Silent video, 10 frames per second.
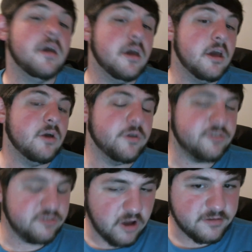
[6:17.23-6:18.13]
which
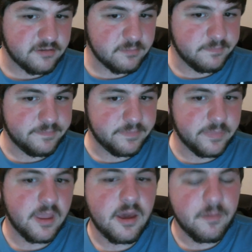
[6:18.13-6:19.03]
is awesome.
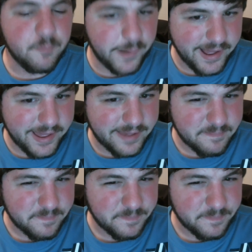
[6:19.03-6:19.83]
But